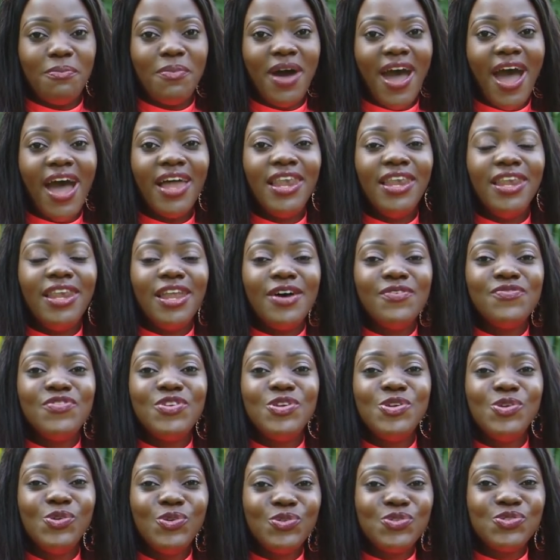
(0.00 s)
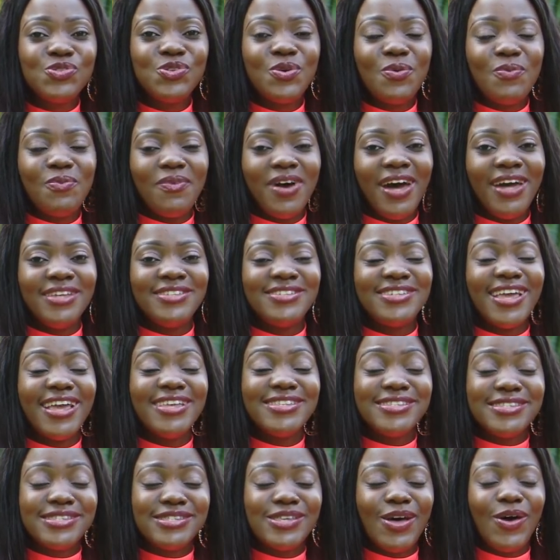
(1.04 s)
But I love you so much,
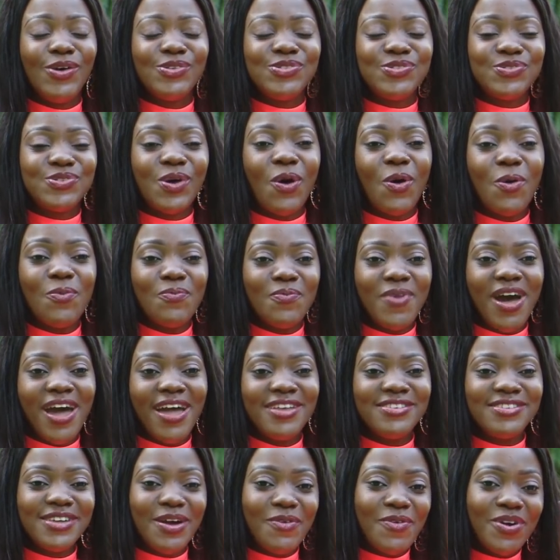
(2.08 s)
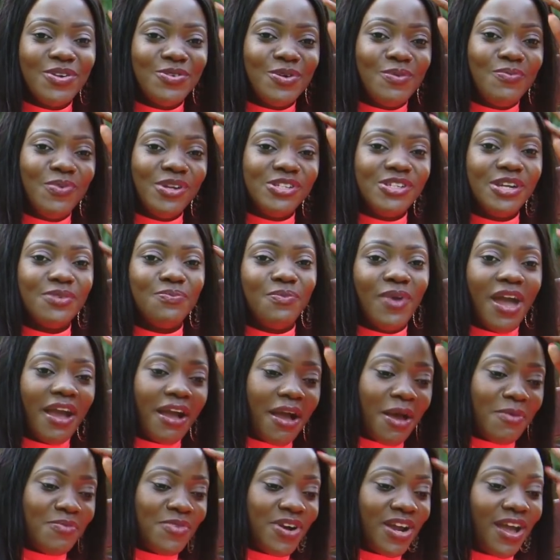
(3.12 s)
so much. I want to appreciate my
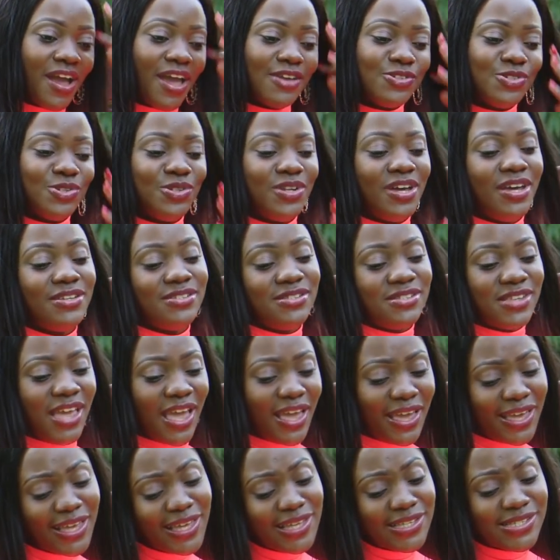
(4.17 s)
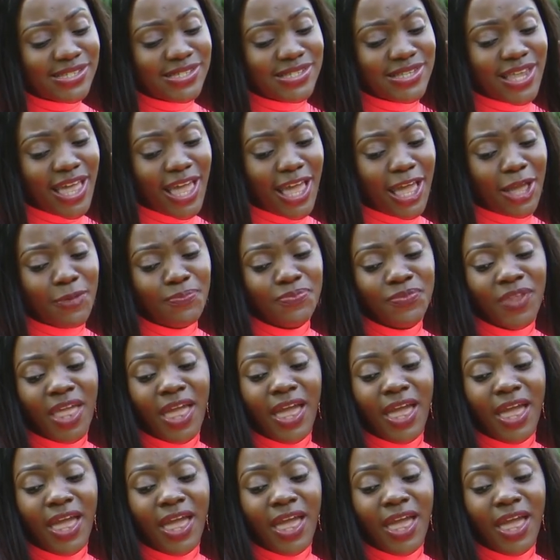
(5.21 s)
camera guy, should I say his name.